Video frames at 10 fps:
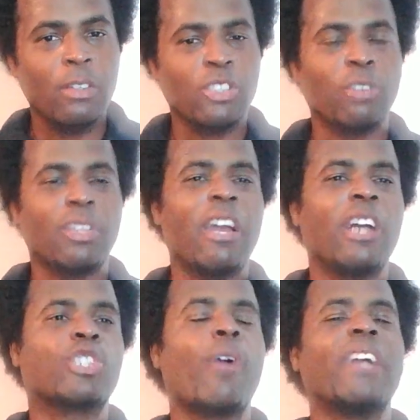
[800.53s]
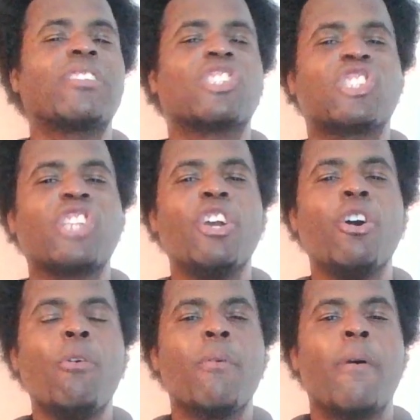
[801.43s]
So they are trying to
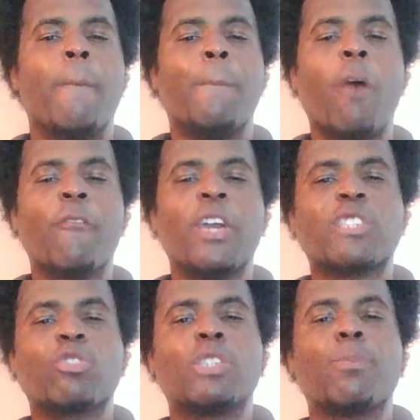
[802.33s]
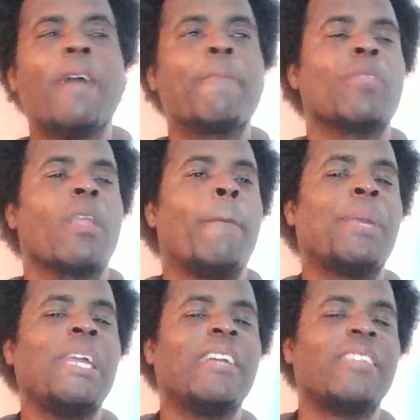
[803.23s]
steal both histories, but
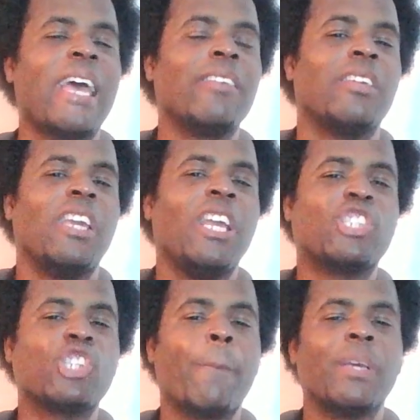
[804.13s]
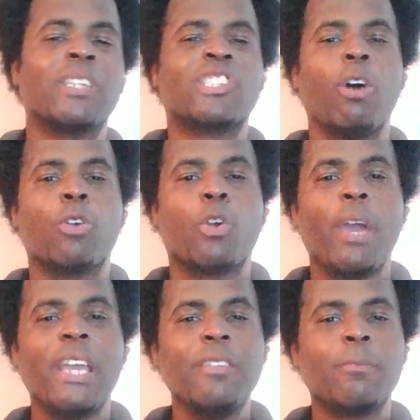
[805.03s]
being that Egypt is so
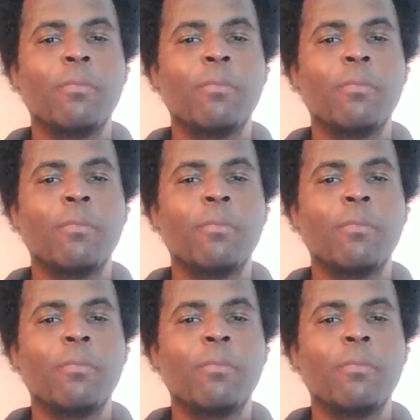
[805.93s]
great